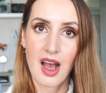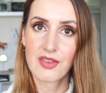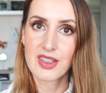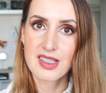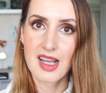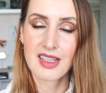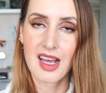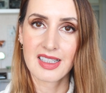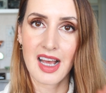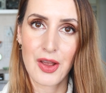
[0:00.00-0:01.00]
Having said
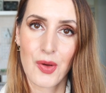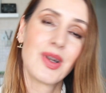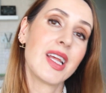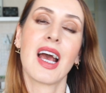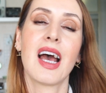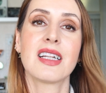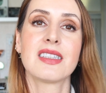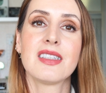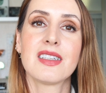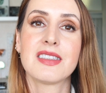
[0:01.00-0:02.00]
that, I only
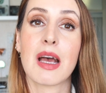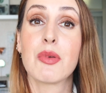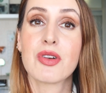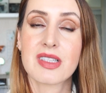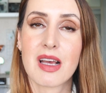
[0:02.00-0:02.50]
had the dabber